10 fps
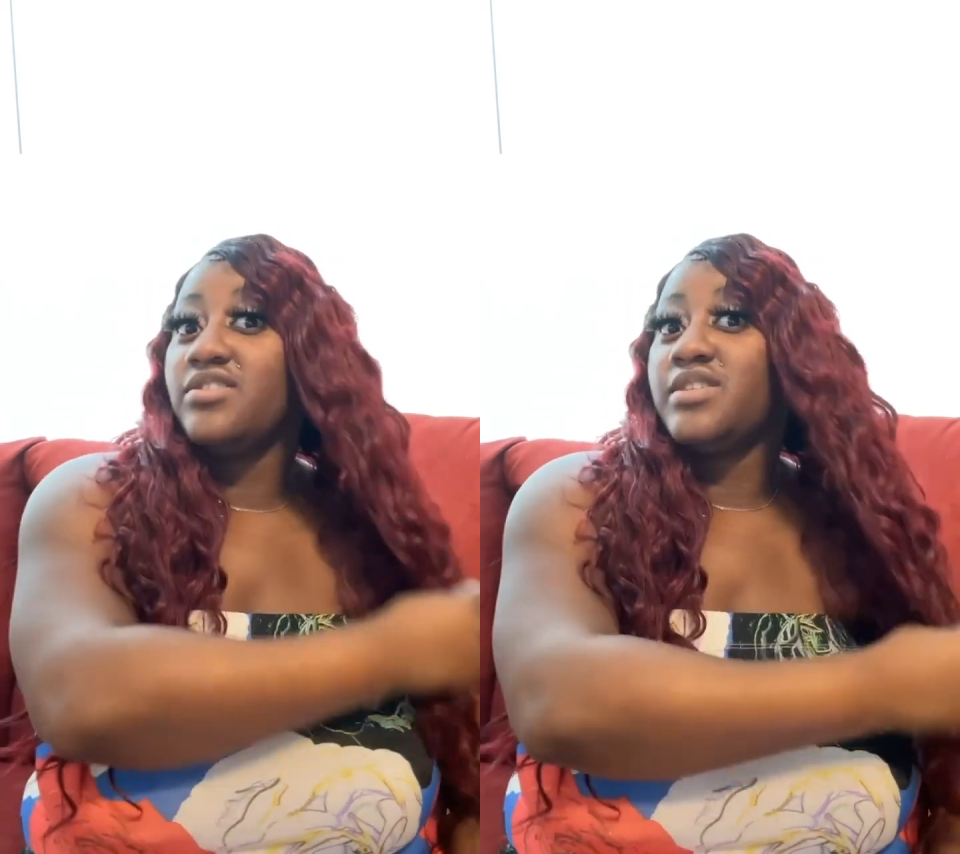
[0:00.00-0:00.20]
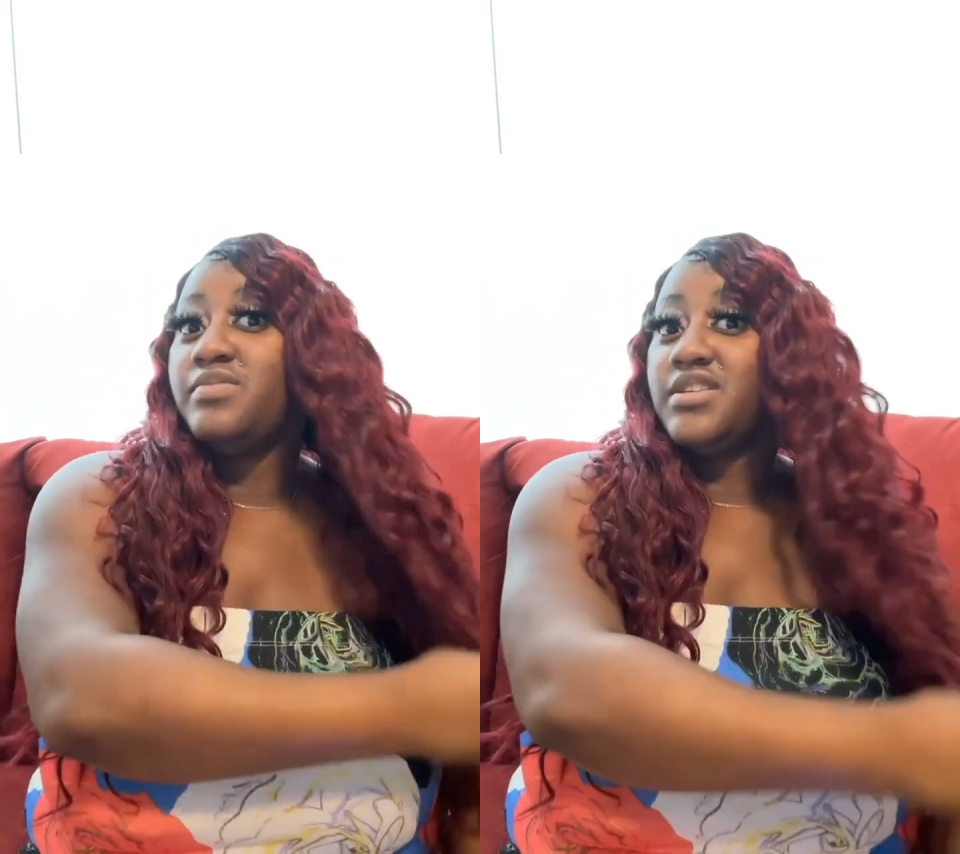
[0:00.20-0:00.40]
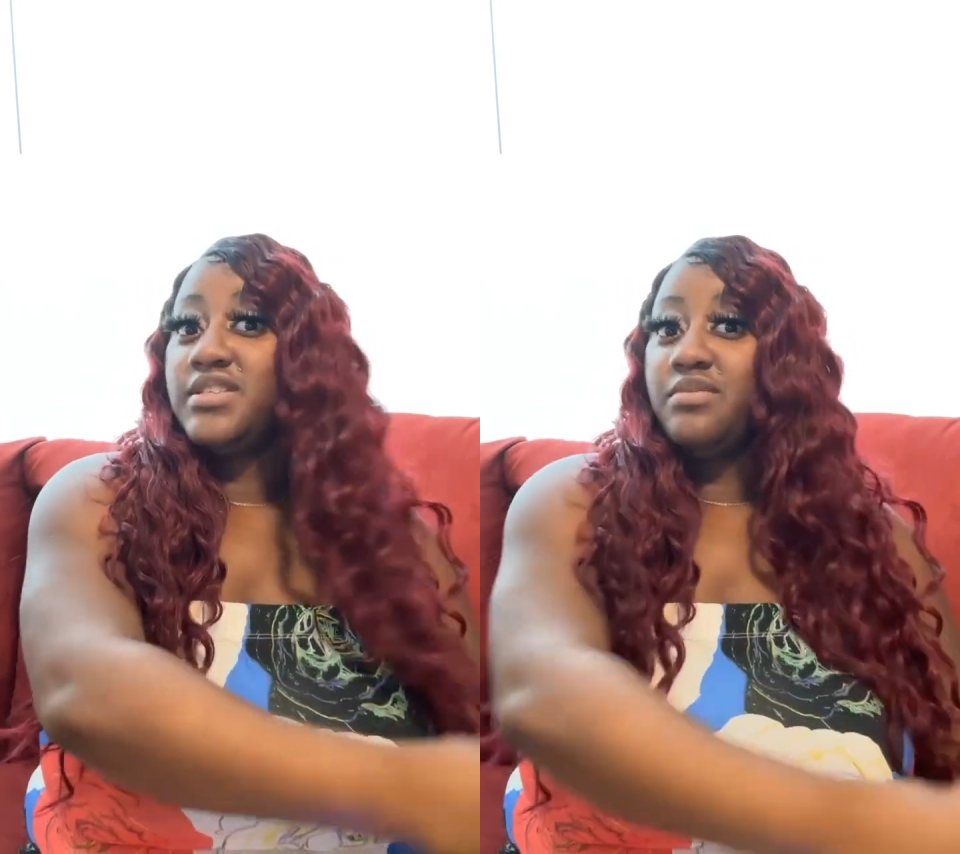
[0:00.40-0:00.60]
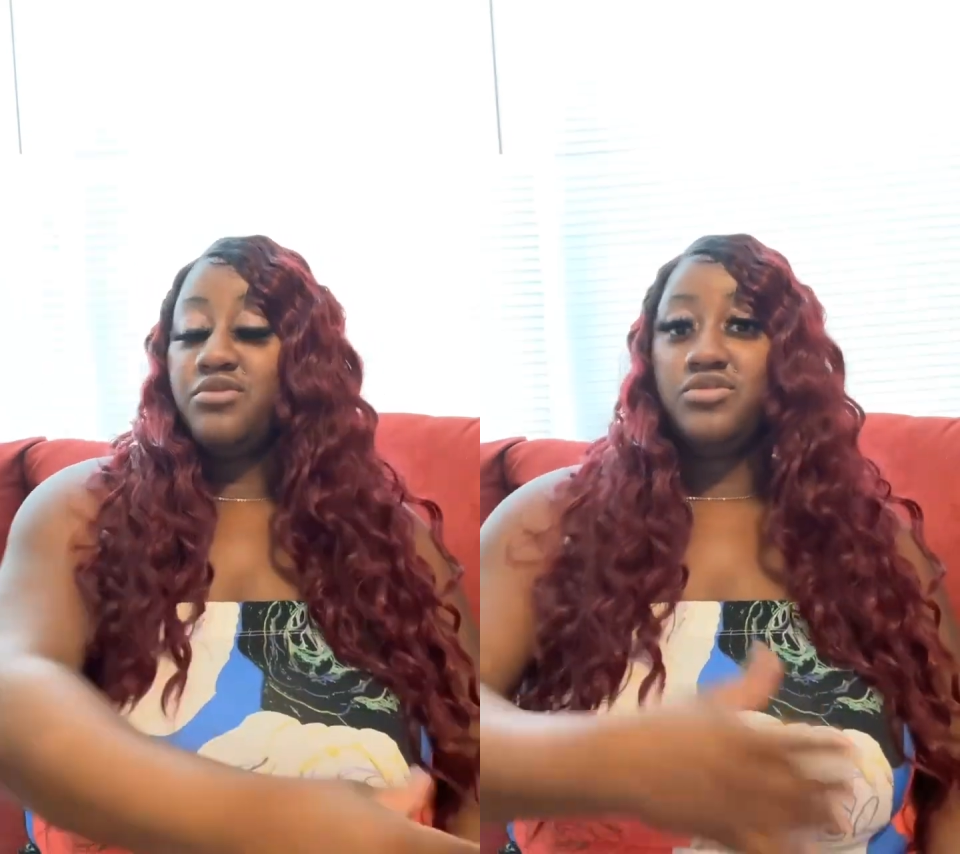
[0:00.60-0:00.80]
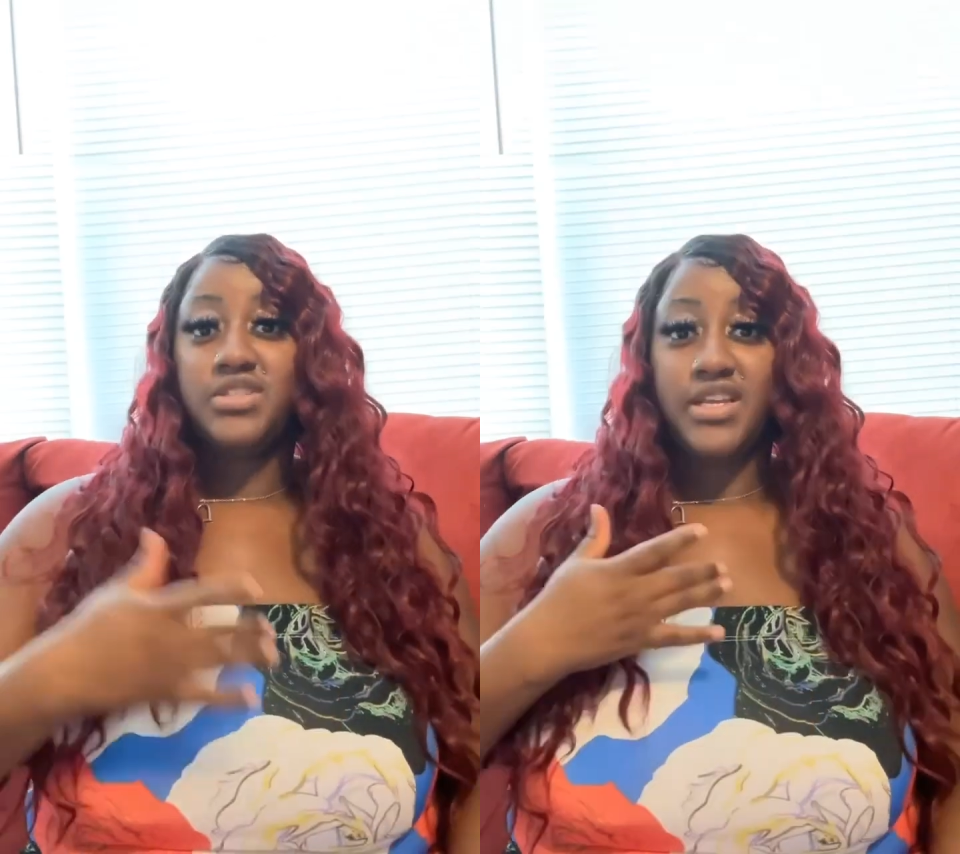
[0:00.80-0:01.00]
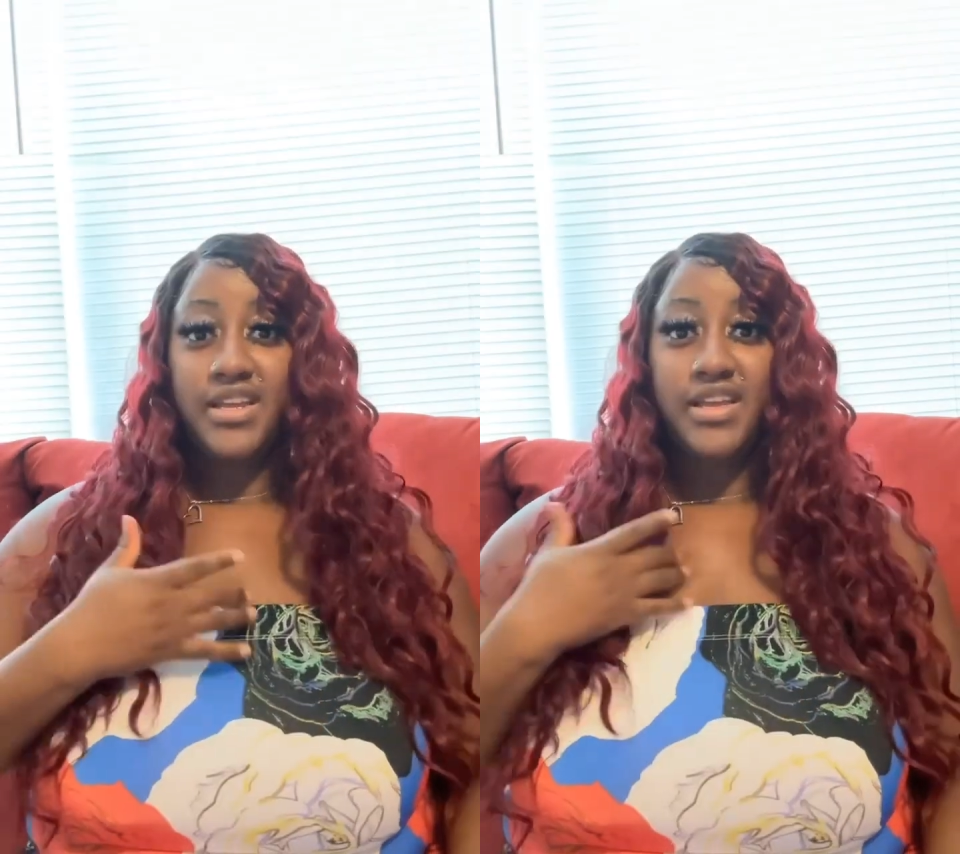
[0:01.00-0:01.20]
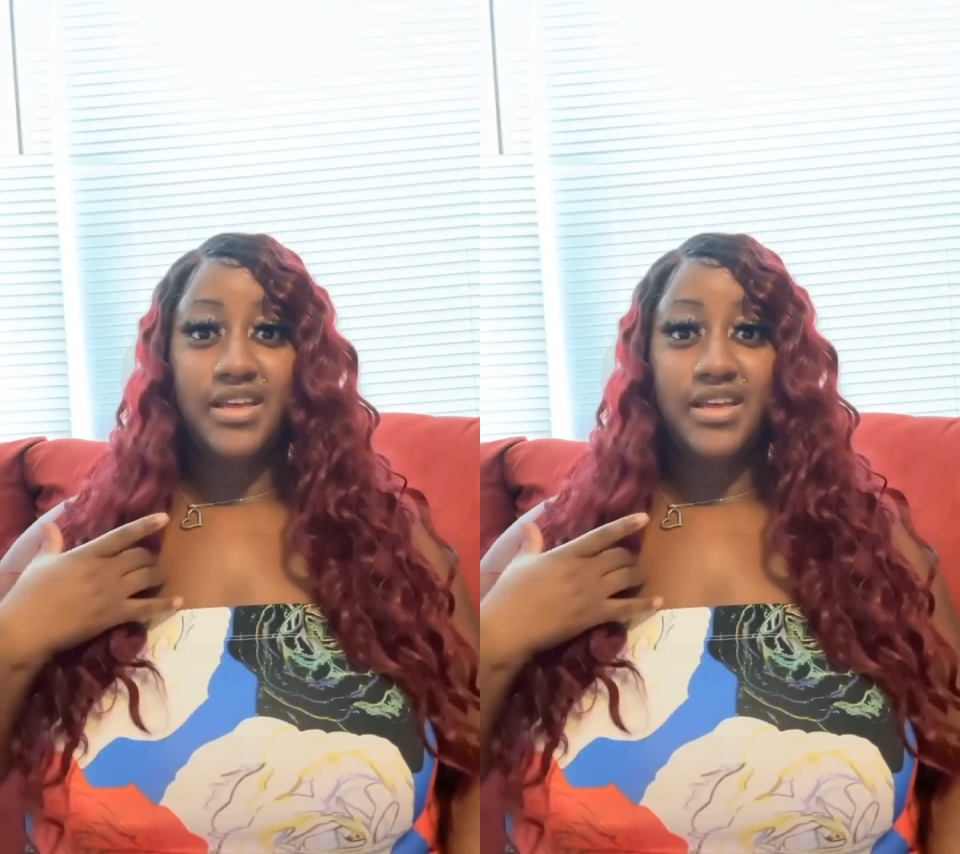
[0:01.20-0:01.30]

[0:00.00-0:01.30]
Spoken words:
to put some mousse in it,